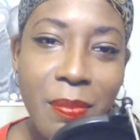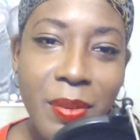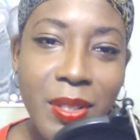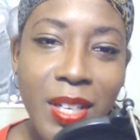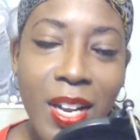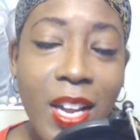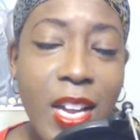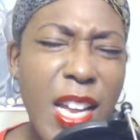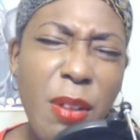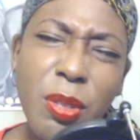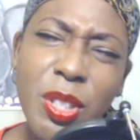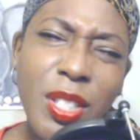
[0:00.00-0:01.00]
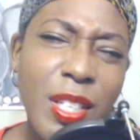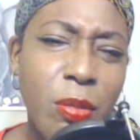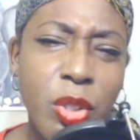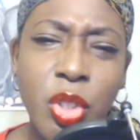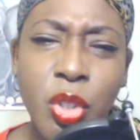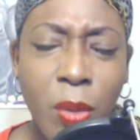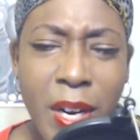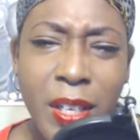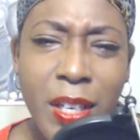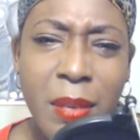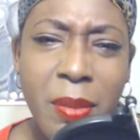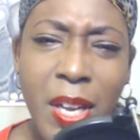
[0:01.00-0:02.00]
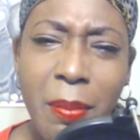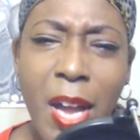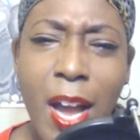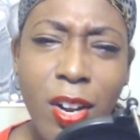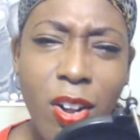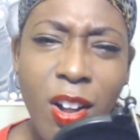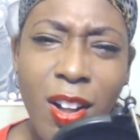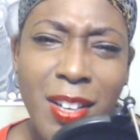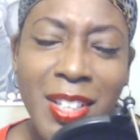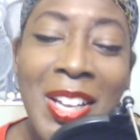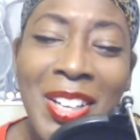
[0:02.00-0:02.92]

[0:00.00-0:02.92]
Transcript: and he was drinking. He became an alcoholic.